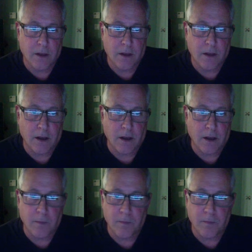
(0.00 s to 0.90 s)
and
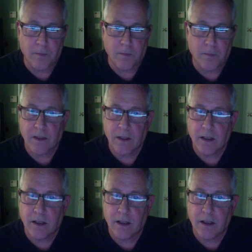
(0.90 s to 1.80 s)

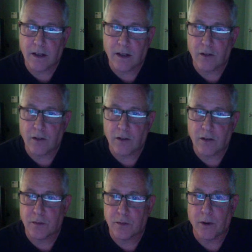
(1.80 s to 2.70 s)
it now is a
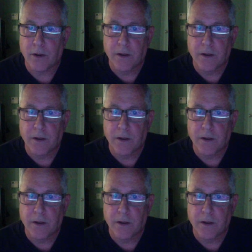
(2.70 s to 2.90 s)
support.